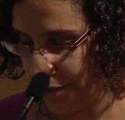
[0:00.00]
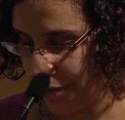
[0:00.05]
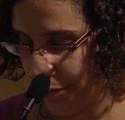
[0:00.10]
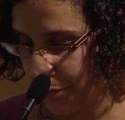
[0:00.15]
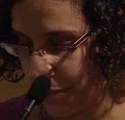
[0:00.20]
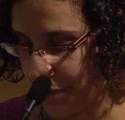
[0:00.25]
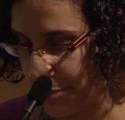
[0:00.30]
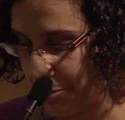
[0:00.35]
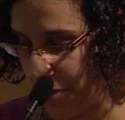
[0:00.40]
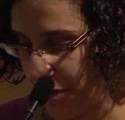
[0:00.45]

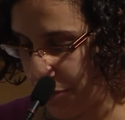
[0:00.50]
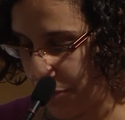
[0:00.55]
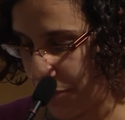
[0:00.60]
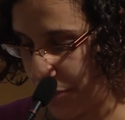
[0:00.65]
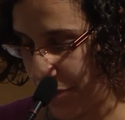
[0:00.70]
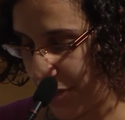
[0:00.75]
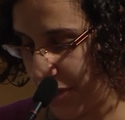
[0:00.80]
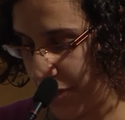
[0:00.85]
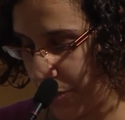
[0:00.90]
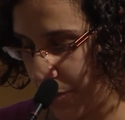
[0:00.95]
was mirrored
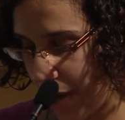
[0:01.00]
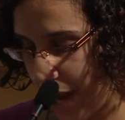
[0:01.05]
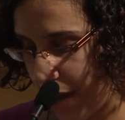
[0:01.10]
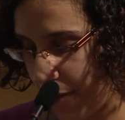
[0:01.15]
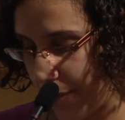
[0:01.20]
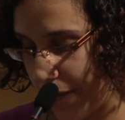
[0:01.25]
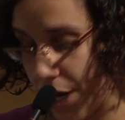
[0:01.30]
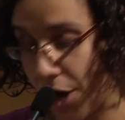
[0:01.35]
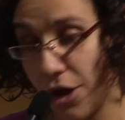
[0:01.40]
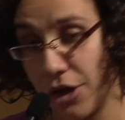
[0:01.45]
in the way
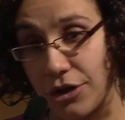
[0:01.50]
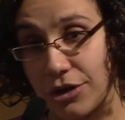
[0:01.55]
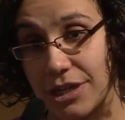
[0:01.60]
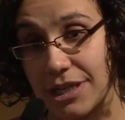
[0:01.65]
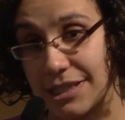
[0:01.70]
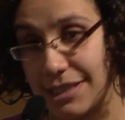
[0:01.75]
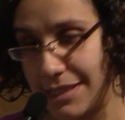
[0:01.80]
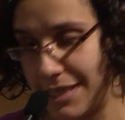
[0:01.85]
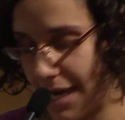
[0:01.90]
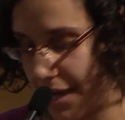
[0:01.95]
we honored
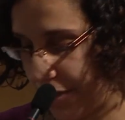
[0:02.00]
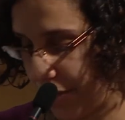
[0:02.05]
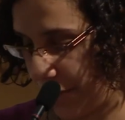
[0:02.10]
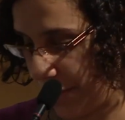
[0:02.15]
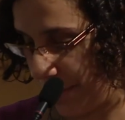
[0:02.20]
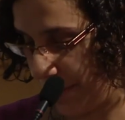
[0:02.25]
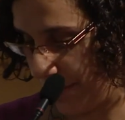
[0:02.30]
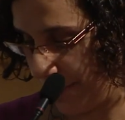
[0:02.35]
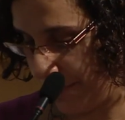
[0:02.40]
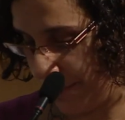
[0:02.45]
his death.
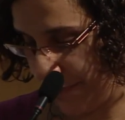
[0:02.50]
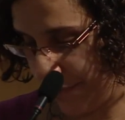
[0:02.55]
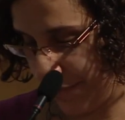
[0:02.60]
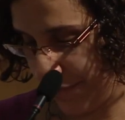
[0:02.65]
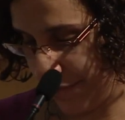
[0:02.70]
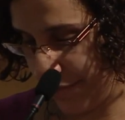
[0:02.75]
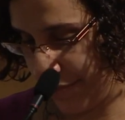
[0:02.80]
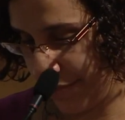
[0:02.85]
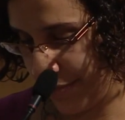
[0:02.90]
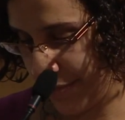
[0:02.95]

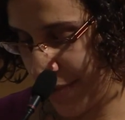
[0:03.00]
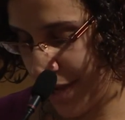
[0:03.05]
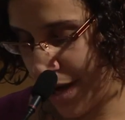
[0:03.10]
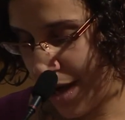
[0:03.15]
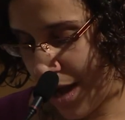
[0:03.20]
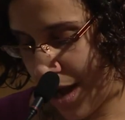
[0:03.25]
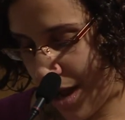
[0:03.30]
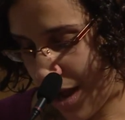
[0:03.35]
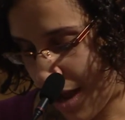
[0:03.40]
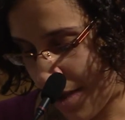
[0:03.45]

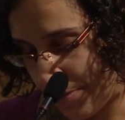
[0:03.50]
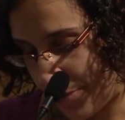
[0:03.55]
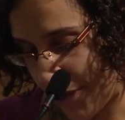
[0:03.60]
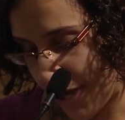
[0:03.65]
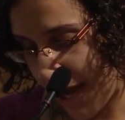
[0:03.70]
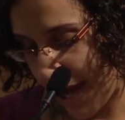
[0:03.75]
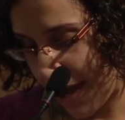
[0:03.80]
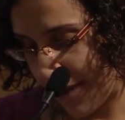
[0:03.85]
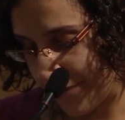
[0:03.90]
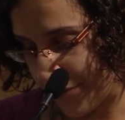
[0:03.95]
I'm
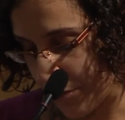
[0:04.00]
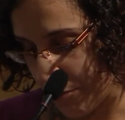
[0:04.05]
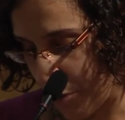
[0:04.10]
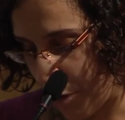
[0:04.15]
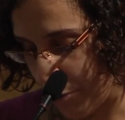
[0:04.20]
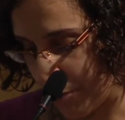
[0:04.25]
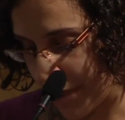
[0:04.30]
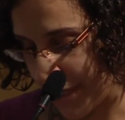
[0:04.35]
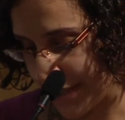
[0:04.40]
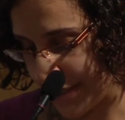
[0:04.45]
thinking of the
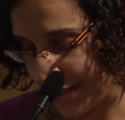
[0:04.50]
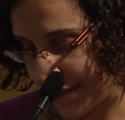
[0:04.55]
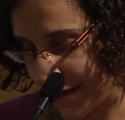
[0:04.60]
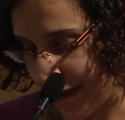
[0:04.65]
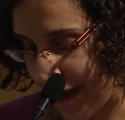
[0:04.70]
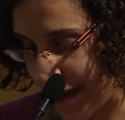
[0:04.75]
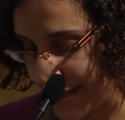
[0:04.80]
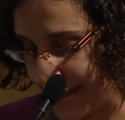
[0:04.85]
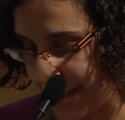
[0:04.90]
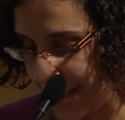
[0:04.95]
moment
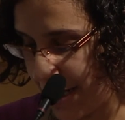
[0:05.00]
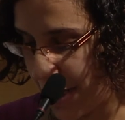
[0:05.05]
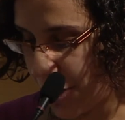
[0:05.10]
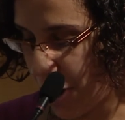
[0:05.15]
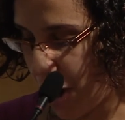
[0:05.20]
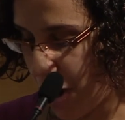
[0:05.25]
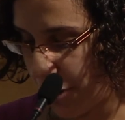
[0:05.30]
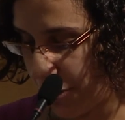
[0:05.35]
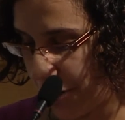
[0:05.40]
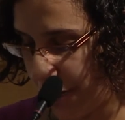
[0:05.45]
I see a
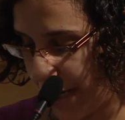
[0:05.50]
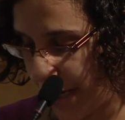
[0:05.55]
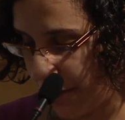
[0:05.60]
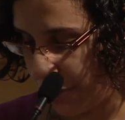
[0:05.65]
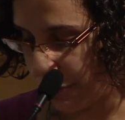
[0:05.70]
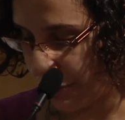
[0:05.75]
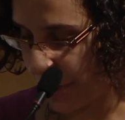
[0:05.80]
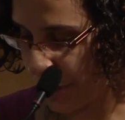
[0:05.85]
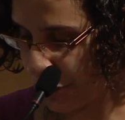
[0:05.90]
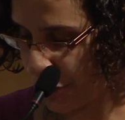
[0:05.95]
congregant
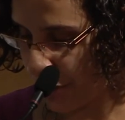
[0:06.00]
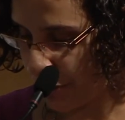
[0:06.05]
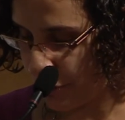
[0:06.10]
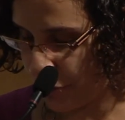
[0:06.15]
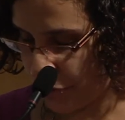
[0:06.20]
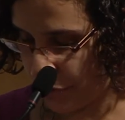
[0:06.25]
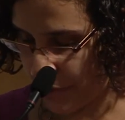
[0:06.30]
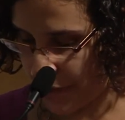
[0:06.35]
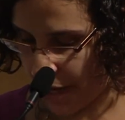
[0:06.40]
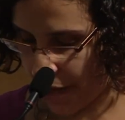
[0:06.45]
reach out
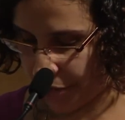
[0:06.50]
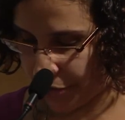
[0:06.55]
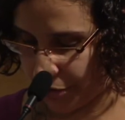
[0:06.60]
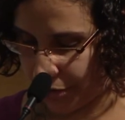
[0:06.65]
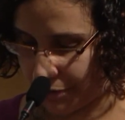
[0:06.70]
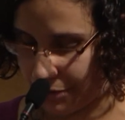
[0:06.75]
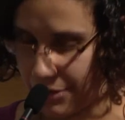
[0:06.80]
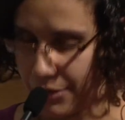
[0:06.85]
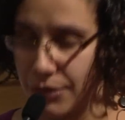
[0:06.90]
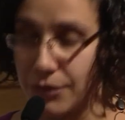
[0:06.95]
to
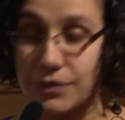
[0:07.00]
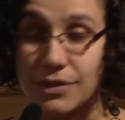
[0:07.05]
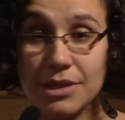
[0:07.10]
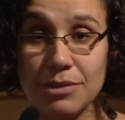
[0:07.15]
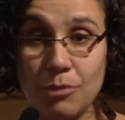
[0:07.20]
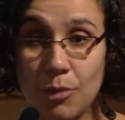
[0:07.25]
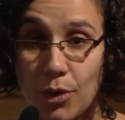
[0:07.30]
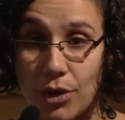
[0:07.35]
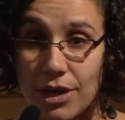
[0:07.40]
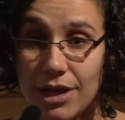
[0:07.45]
another who's in
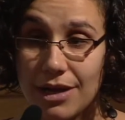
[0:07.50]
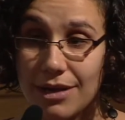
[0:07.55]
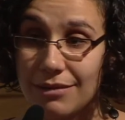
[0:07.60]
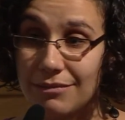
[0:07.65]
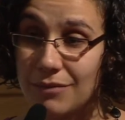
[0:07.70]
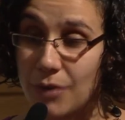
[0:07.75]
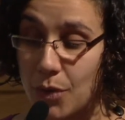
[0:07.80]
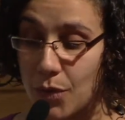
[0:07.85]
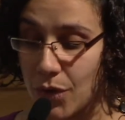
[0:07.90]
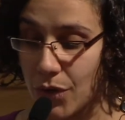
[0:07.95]
mourning
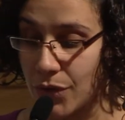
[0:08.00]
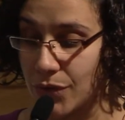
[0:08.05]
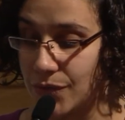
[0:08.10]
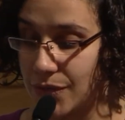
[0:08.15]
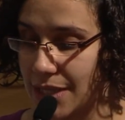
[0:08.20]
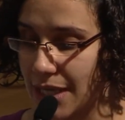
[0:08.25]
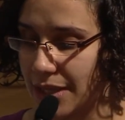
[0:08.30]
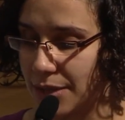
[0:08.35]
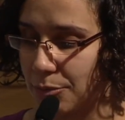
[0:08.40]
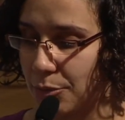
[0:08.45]
or who's
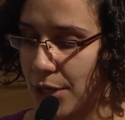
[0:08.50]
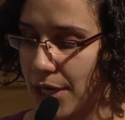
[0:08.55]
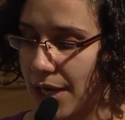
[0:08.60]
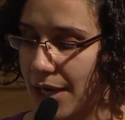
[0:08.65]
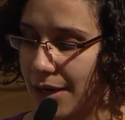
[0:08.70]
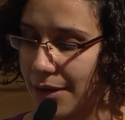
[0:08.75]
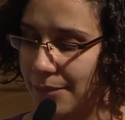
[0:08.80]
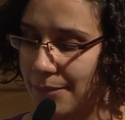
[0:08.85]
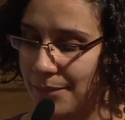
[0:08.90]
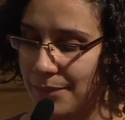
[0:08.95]
celebrating.